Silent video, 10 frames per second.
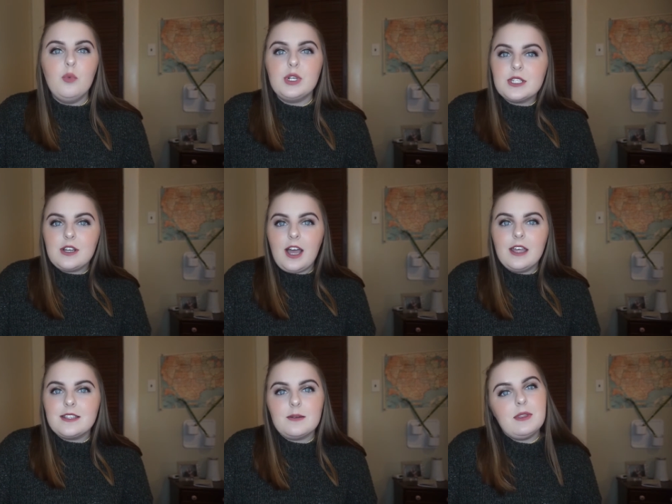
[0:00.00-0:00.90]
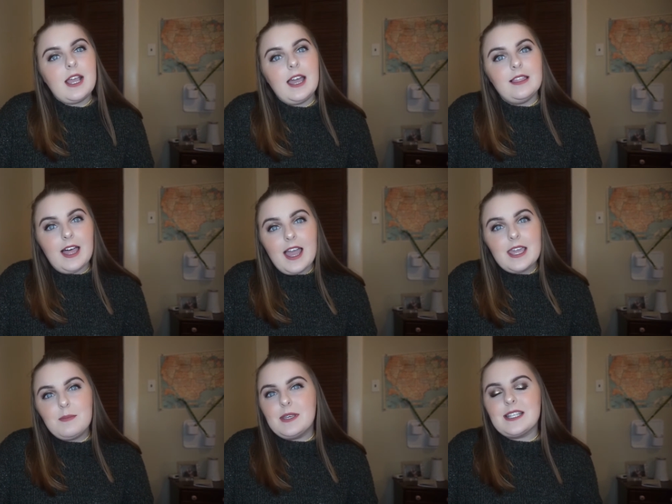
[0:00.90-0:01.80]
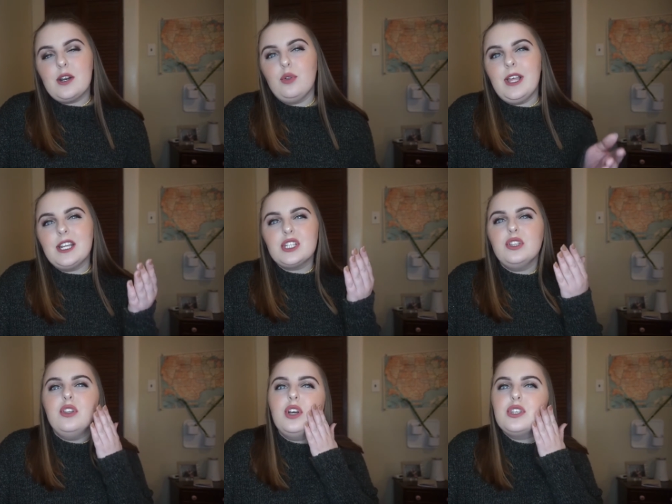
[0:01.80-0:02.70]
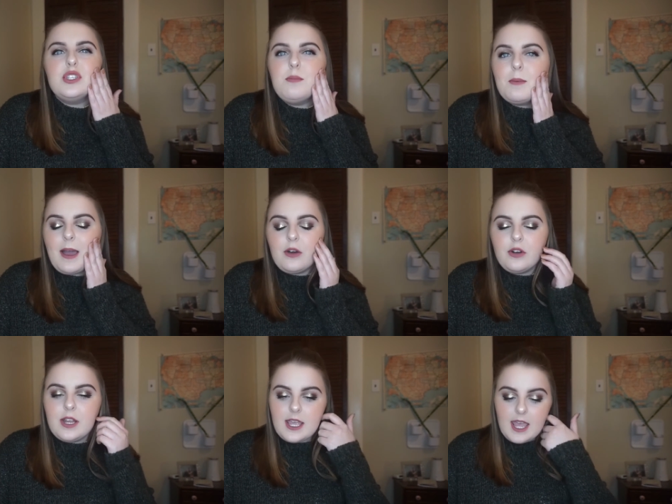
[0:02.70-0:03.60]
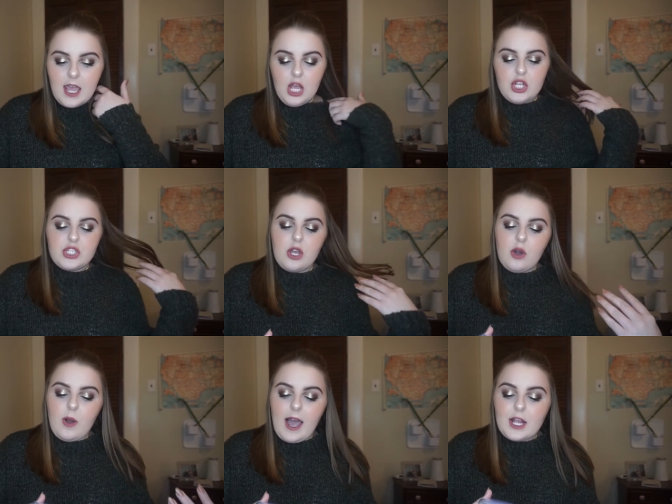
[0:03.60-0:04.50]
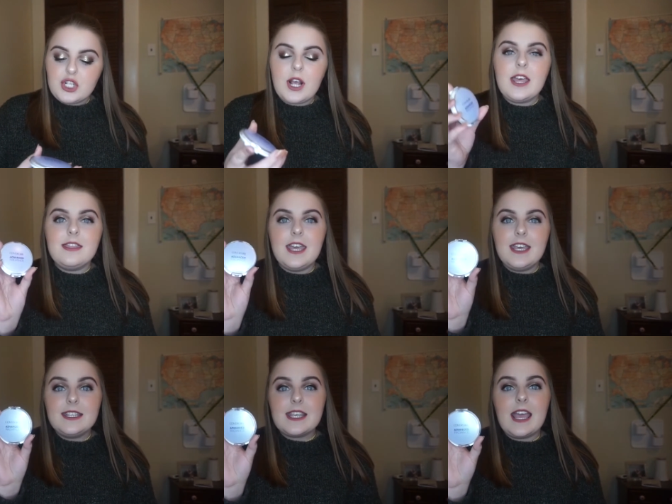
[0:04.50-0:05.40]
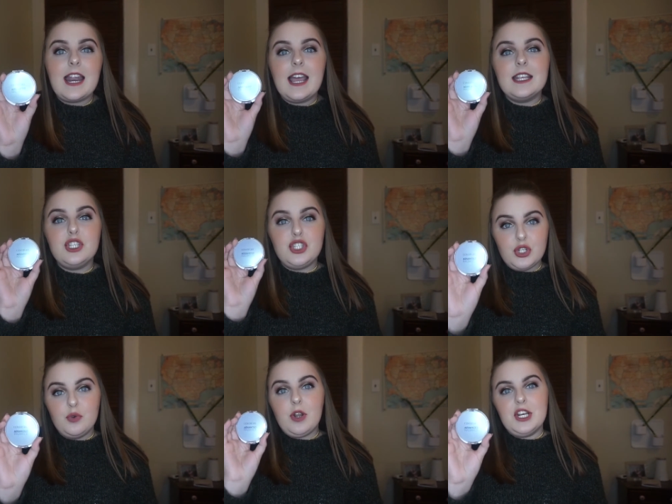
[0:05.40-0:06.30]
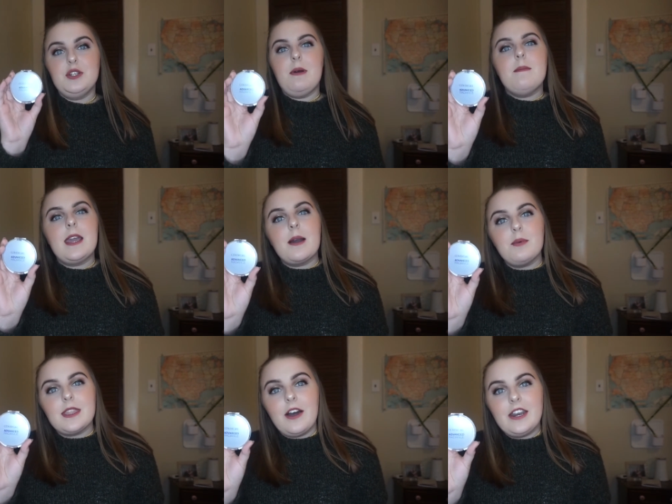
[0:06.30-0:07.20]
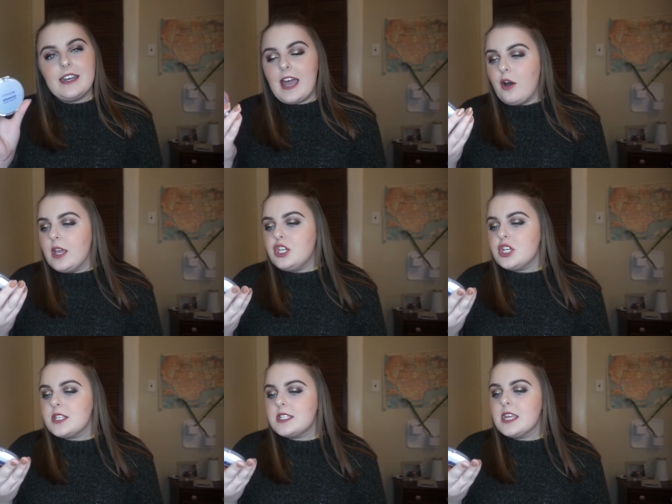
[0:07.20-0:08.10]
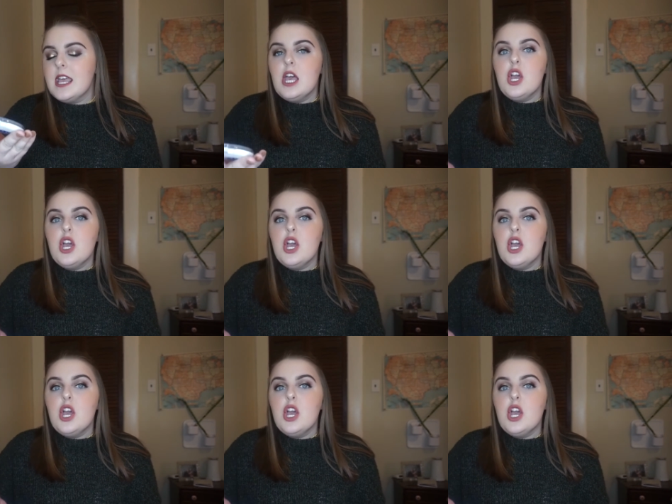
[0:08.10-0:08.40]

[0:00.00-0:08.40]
which is not something I like because I don't like to look super powdery. So I tried this, and I do not do my makeup without it now. It just,